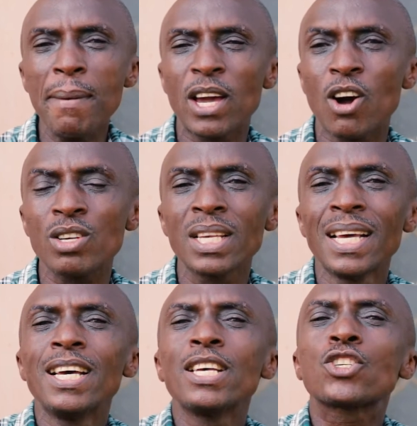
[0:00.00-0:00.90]
Because
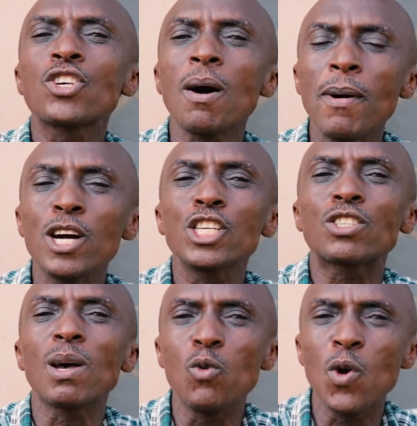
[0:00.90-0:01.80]
somebody
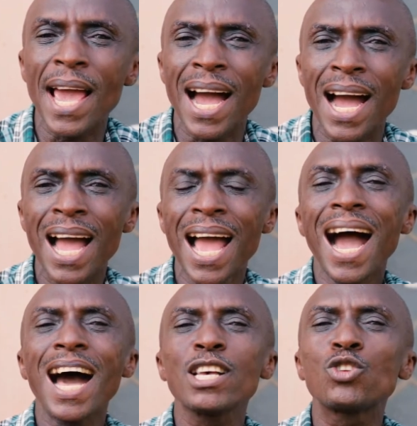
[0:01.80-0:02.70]
somewhere
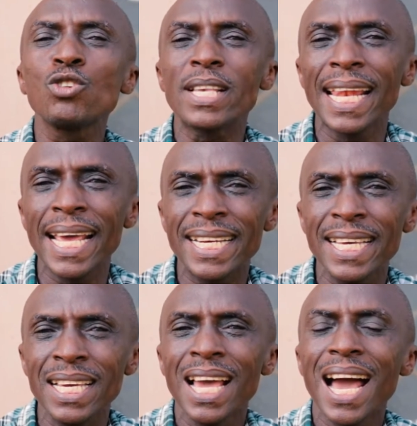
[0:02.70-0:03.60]
has used a
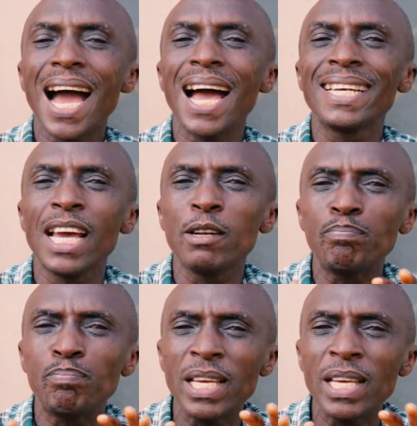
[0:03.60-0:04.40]
lady and then